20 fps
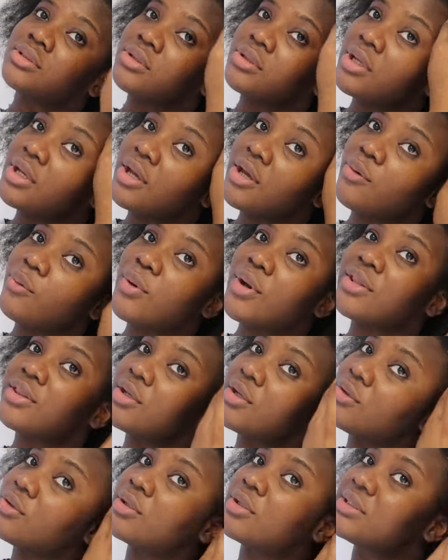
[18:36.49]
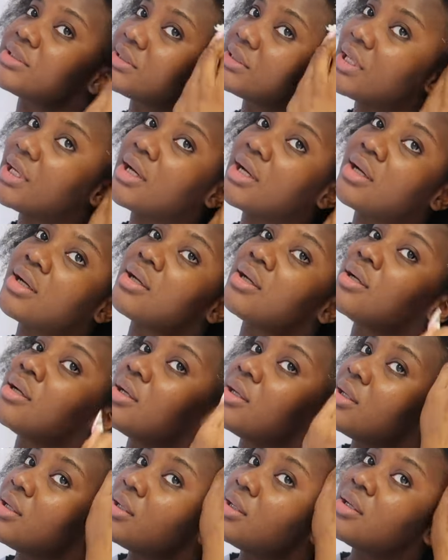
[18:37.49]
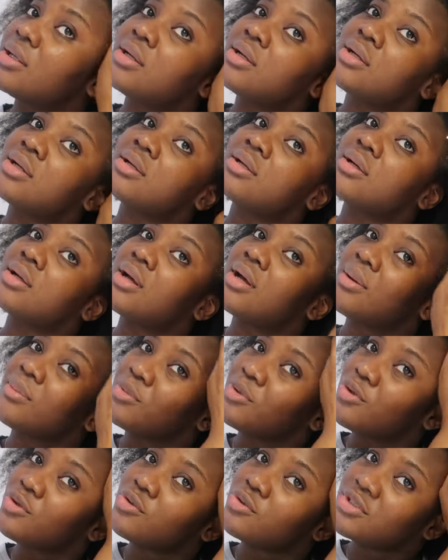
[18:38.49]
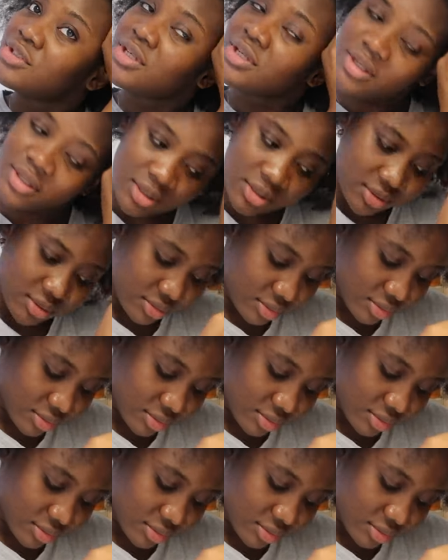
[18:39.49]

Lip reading: Okay, where the knots are. I'm not using.